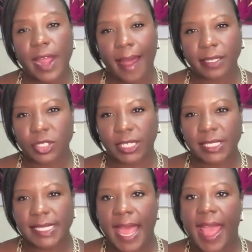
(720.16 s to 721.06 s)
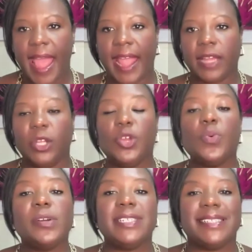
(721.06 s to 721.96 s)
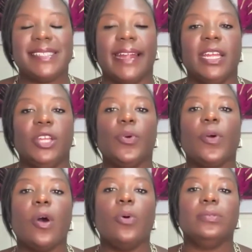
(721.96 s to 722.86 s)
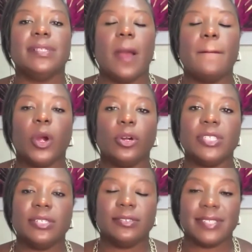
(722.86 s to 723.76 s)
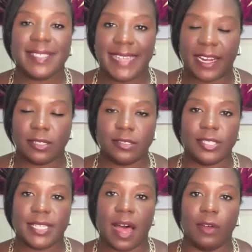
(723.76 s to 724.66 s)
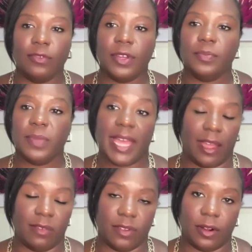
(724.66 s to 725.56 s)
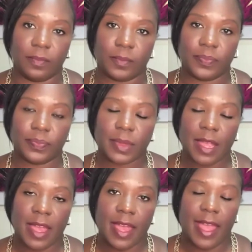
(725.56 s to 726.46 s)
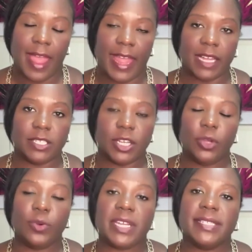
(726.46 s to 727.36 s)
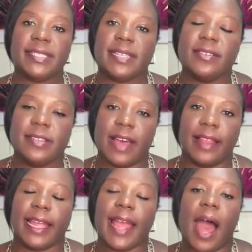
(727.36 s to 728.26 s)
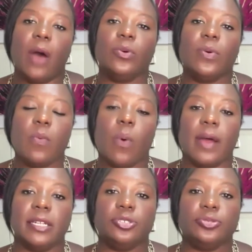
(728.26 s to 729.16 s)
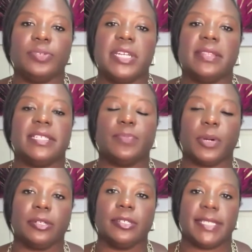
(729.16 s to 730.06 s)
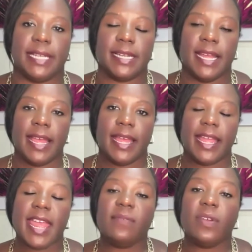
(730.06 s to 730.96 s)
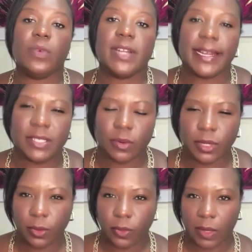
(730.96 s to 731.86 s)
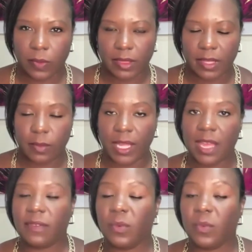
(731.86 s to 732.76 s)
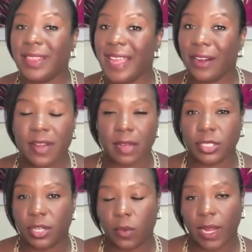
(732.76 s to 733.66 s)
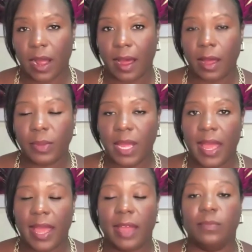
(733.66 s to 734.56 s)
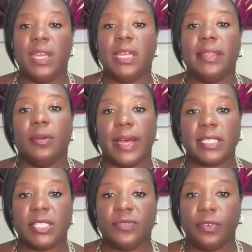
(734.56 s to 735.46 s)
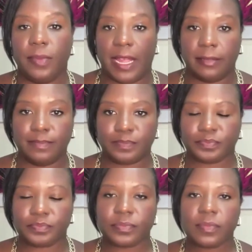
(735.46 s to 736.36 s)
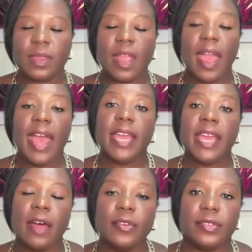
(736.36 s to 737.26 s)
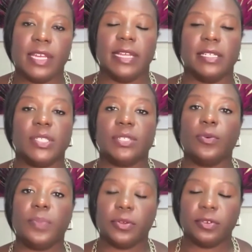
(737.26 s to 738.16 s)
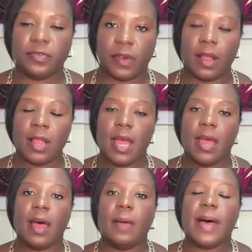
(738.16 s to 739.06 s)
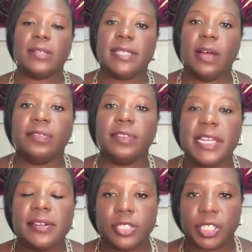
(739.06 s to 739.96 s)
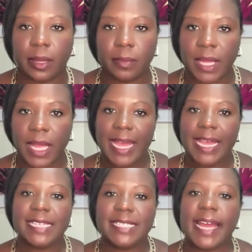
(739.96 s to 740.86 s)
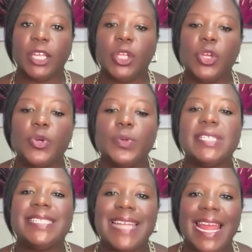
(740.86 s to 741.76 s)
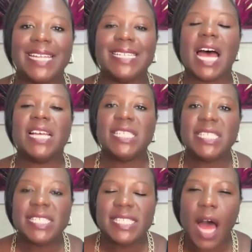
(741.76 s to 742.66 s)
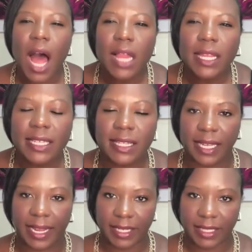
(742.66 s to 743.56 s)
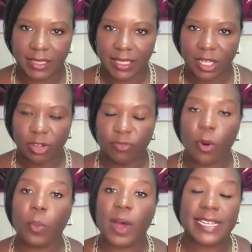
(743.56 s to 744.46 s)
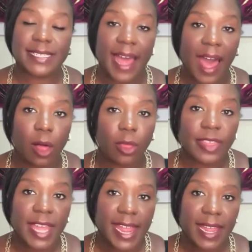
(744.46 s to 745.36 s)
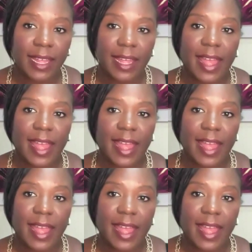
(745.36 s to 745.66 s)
reactions, and you are deciding your own personal standards of behavior. And you consider that, like, how do I want to treat this person, even when I don't agree with them, even when they're not showing up and being their best for me? And the other thing that is so beautiful about self leadership is that you stand solidly for what is healthy